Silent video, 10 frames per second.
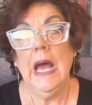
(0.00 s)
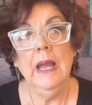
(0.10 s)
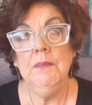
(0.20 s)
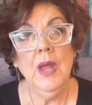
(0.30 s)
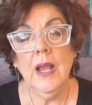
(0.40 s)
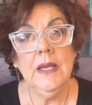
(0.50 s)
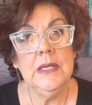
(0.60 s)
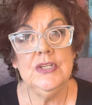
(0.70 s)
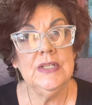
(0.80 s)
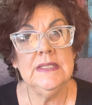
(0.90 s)
I'm not going
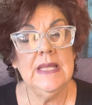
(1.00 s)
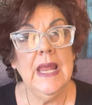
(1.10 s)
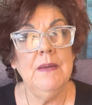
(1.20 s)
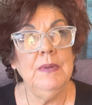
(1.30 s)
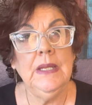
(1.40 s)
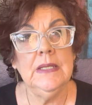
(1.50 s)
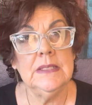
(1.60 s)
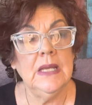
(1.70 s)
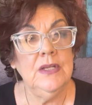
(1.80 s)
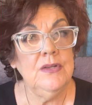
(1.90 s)
to just say it because
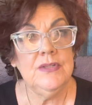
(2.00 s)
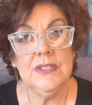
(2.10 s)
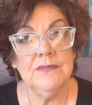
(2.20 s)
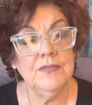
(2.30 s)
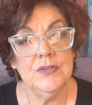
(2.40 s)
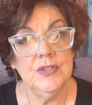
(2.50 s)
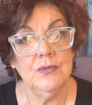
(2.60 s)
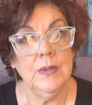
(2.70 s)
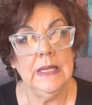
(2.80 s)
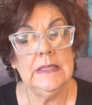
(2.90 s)
I used it for 2
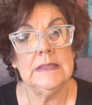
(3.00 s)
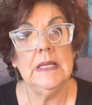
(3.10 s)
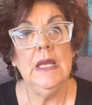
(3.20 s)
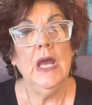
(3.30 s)
weeks.